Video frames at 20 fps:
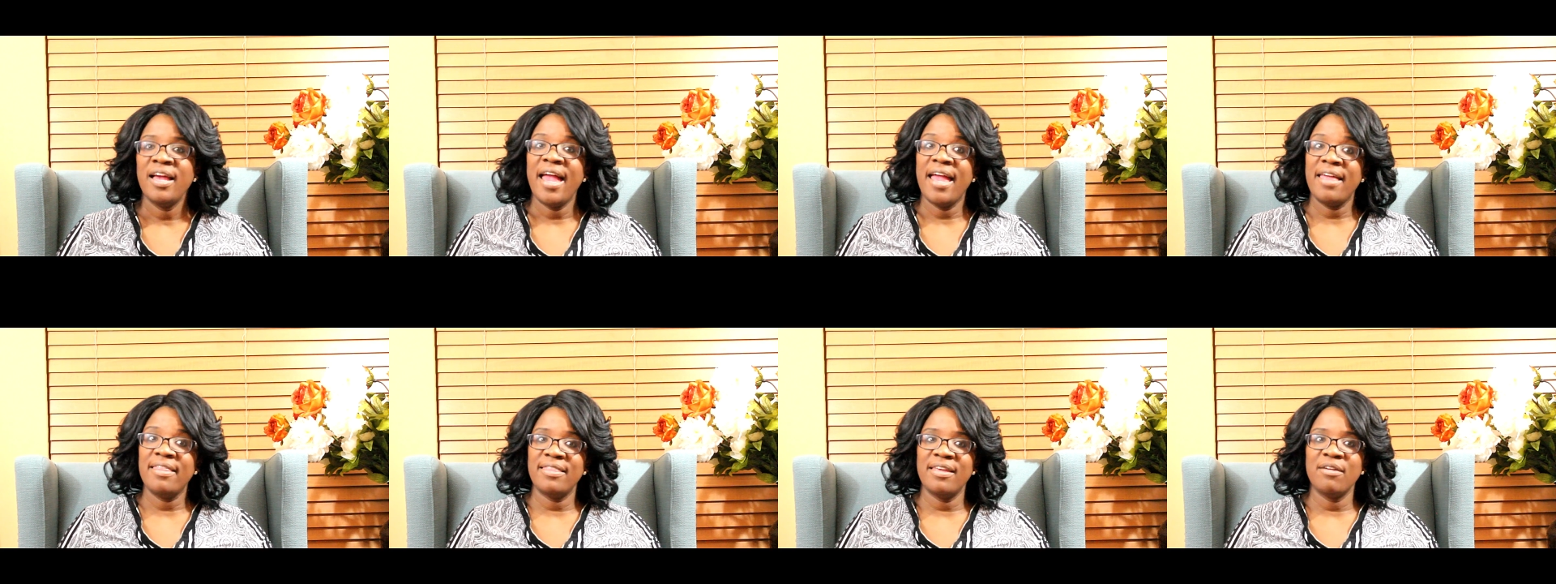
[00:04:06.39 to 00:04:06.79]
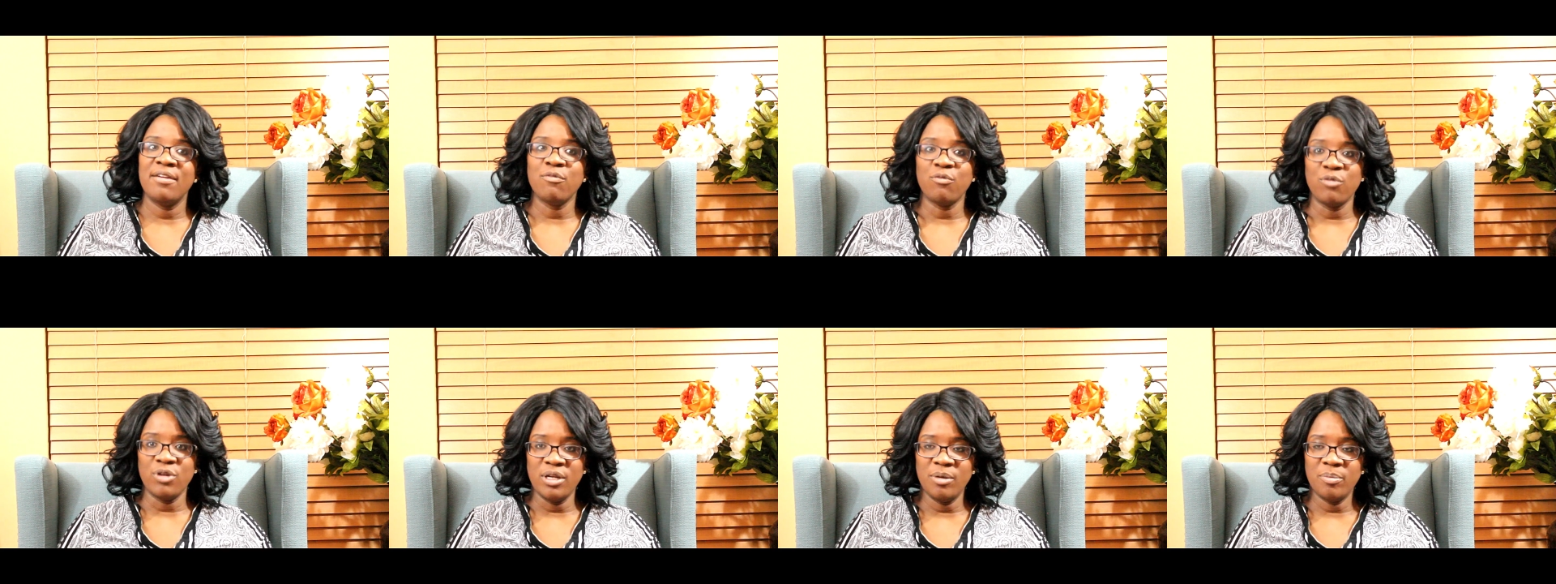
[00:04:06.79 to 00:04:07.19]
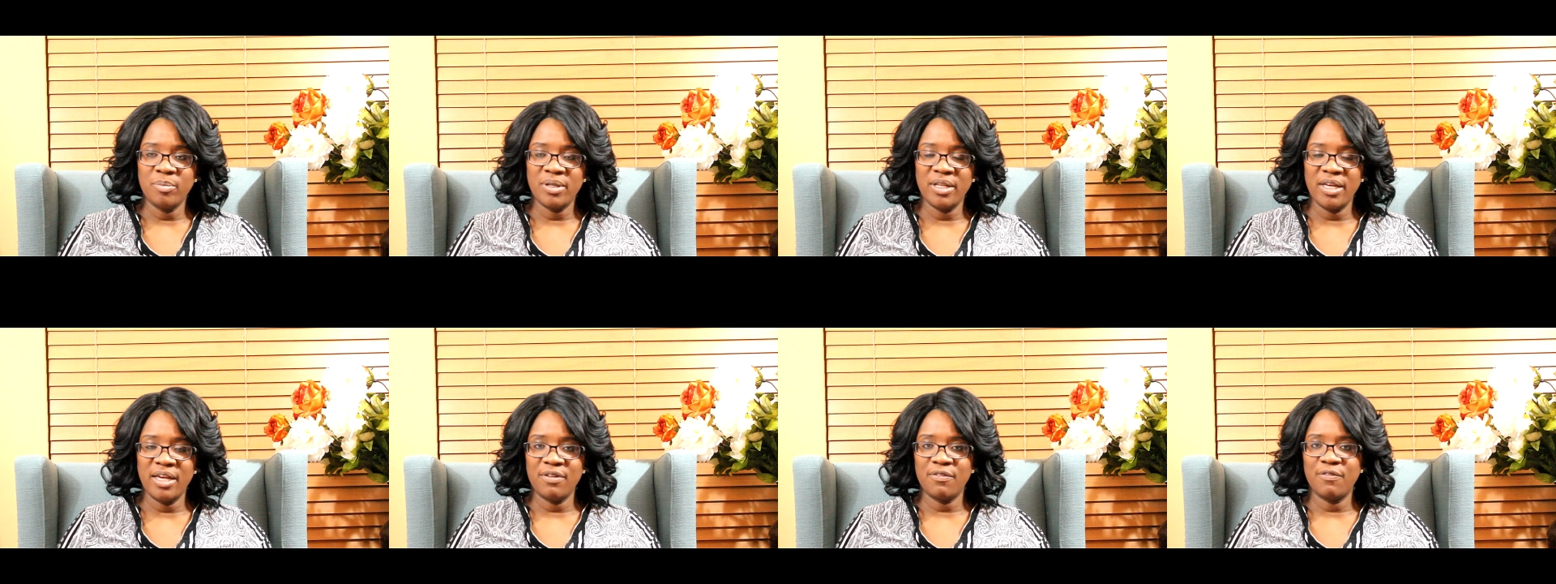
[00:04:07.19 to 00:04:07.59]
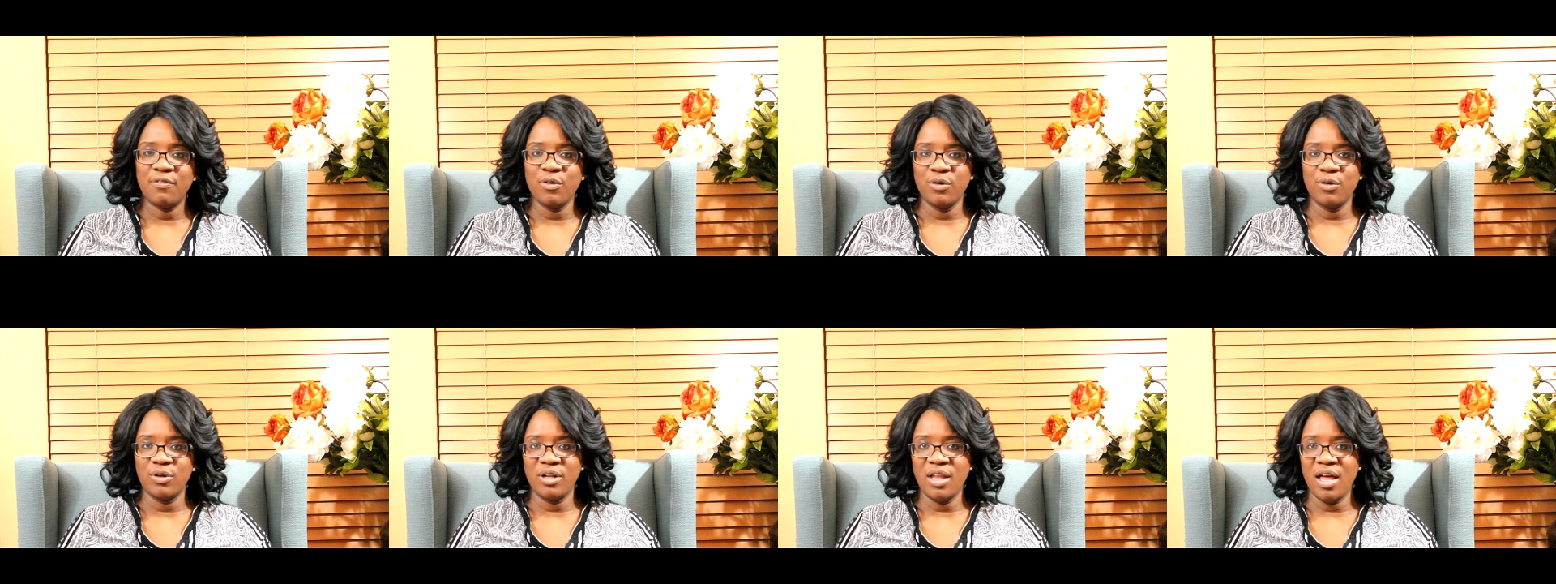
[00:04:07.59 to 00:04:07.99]
and then reimplant
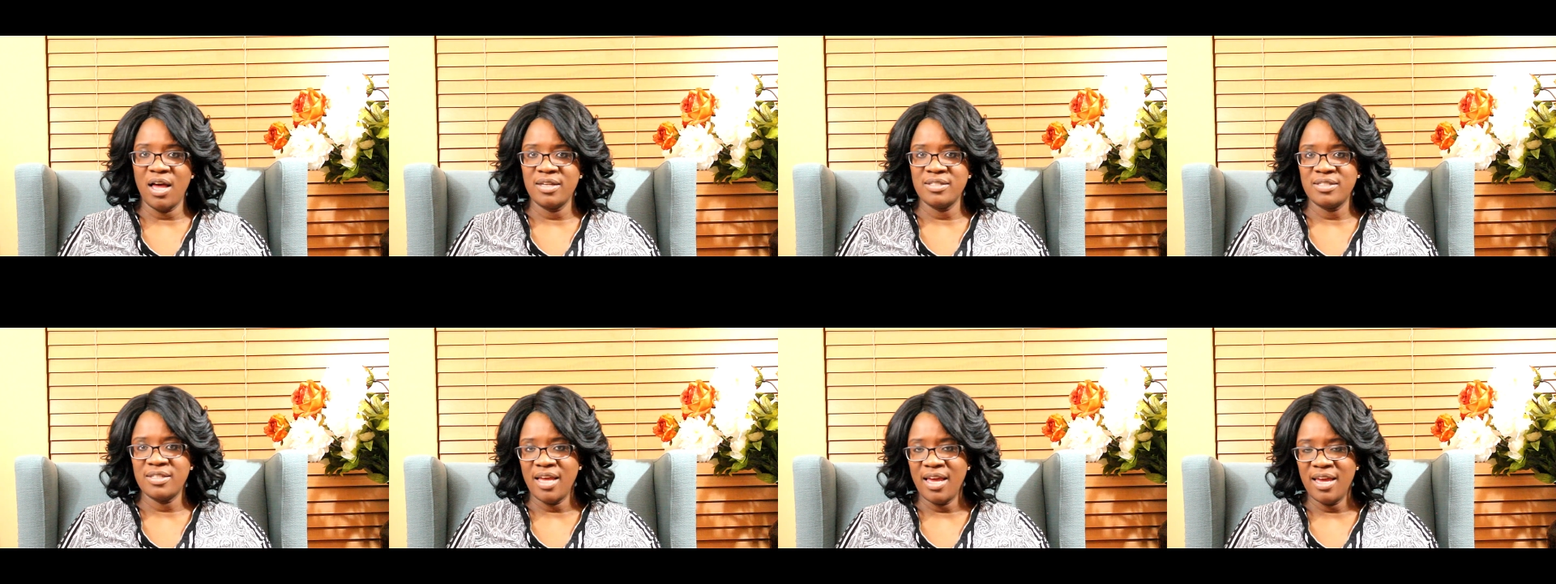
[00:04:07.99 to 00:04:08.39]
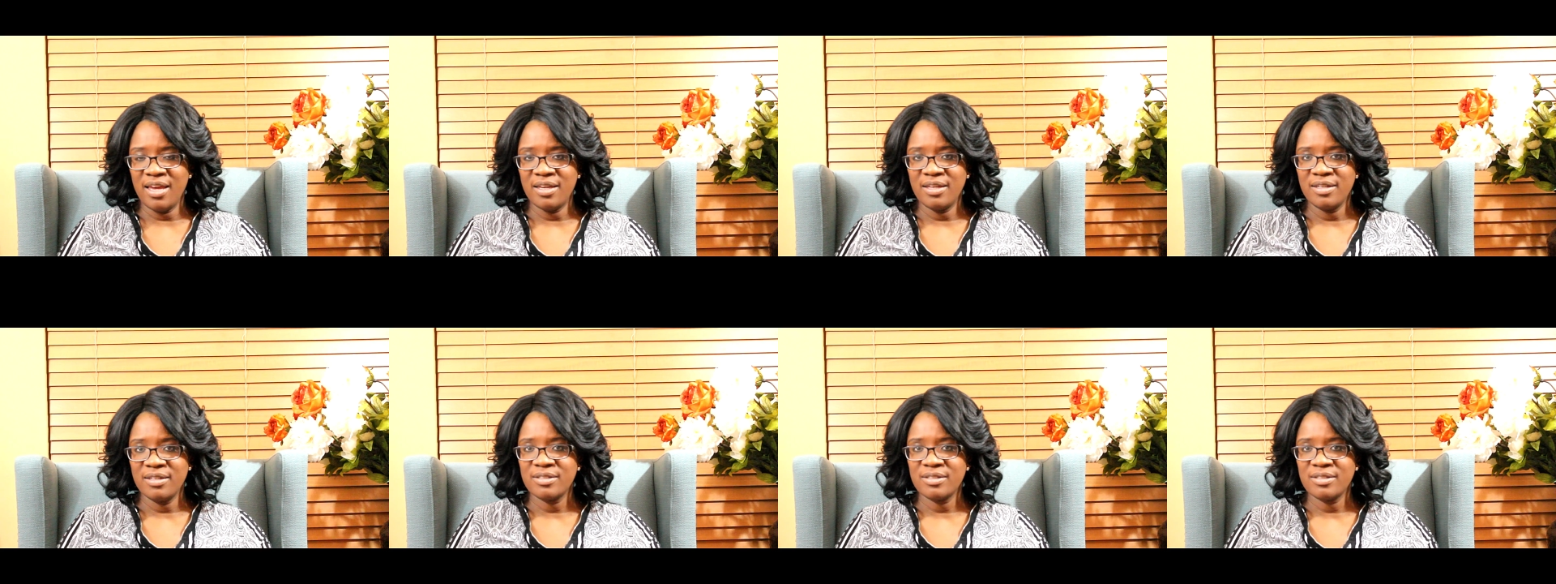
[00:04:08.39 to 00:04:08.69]
fertilized egg.